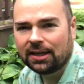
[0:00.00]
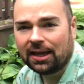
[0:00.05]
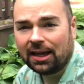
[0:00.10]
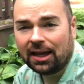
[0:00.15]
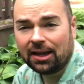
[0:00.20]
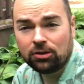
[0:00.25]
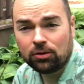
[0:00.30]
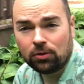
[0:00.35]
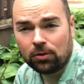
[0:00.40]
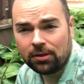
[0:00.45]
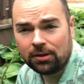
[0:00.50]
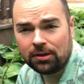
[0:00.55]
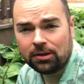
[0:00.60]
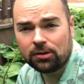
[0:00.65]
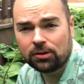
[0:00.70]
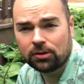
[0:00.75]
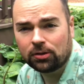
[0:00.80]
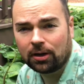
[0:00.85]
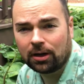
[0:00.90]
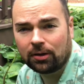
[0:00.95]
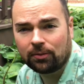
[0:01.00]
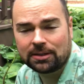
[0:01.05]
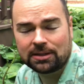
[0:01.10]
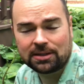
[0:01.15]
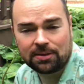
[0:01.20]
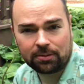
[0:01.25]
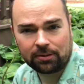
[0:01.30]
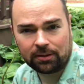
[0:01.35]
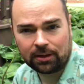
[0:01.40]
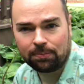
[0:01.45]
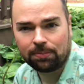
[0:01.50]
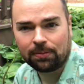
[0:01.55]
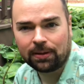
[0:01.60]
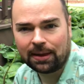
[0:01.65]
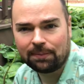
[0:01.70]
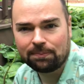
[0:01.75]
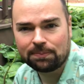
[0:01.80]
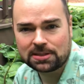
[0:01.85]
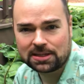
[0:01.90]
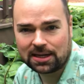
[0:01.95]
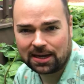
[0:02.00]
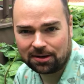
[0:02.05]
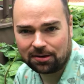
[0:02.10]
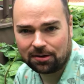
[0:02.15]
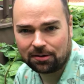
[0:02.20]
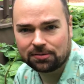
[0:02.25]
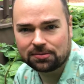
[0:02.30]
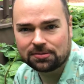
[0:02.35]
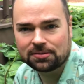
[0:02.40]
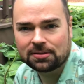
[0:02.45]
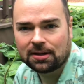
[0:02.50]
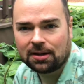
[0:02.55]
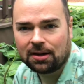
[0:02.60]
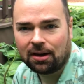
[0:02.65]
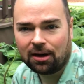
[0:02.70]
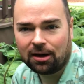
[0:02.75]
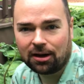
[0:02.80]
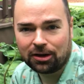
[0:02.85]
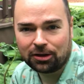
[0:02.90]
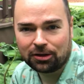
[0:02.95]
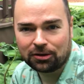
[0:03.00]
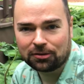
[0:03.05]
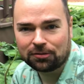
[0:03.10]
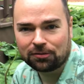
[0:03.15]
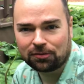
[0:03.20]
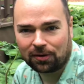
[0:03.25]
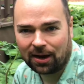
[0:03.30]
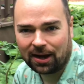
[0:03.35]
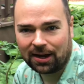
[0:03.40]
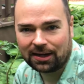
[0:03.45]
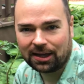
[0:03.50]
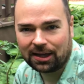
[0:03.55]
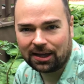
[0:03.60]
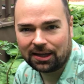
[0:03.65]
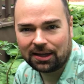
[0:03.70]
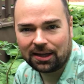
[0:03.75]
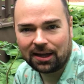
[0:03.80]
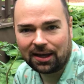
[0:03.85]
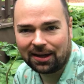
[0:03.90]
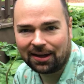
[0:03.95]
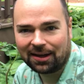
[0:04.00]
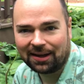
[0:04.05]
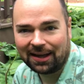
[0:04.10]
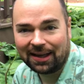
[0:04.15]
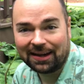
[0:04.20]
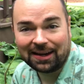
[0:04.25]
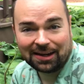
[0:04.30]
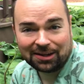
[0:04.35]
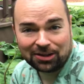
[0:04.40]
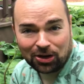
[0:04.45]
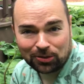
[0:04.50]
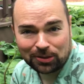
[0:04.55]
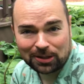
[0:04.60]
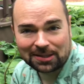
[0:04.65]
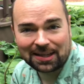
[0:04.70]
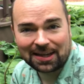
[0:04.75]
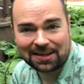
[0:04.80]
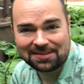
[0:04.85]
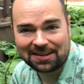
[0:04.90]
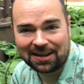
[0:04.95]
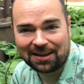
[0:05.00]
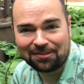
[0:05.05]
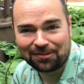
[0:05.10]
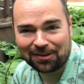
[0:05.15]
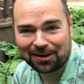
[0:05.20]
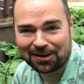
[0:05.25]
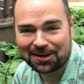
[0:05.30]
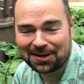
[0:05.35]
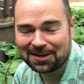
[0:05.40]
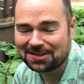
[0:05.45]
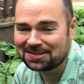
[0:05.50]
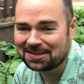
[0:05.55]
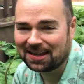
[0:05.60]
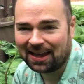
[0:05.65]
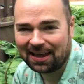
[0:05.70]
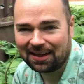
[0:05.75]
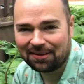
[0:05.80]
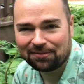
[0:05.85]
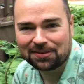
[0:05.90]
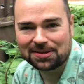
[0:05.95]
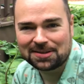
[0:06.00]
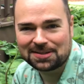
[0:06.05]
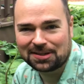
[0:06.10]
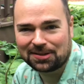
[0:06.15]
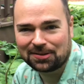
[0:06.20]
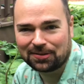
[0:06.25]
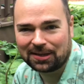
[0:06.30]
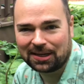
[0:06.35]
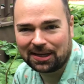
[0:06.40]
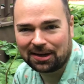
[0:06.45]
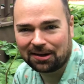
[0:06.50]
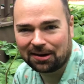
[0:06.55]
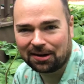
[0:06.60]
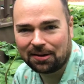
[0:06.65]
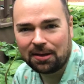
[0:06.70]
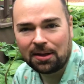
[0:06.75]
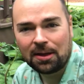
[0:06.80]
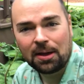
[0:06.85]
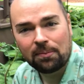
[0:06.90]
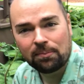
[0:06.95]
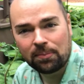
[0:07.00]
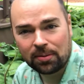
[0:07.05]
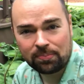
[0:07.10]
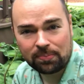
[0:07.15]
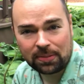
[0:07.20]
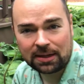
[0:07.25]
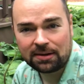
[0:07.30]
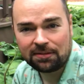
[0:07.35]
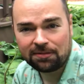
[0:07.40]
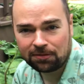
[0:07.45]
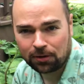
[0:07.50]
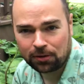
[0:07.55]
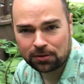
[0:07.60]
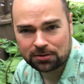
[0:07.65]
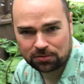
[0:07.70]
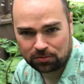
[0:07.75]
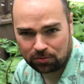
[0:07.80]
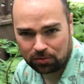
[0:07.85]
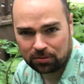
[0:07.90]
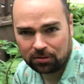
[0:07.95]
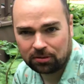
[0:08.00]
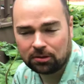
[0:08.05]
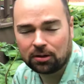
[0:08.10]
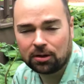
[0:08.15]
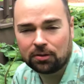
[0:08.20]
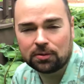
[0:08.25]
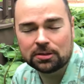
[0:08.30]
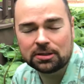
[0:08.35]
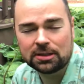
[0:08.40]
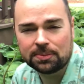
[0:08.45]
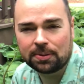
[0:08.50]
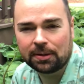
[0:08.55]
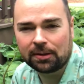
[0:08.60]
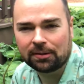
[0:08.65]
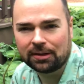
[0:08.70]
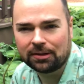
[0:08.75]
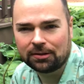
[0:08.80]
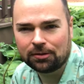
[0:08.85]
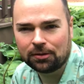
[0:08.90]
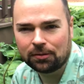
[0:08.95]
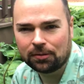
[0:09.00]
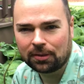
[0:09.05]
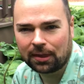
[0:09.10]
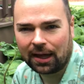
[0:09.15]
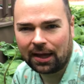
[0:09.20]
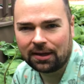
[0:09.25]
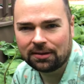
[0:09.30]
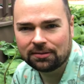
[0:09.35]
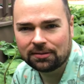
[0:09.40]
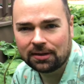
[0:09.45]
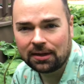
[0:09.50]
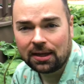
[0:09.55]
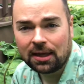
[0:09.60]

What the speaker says: In northern Illinois, we typically plant potatoes on Good Friday. And I know that that date varies every single year, but many folks in northern Illinois will typically do that.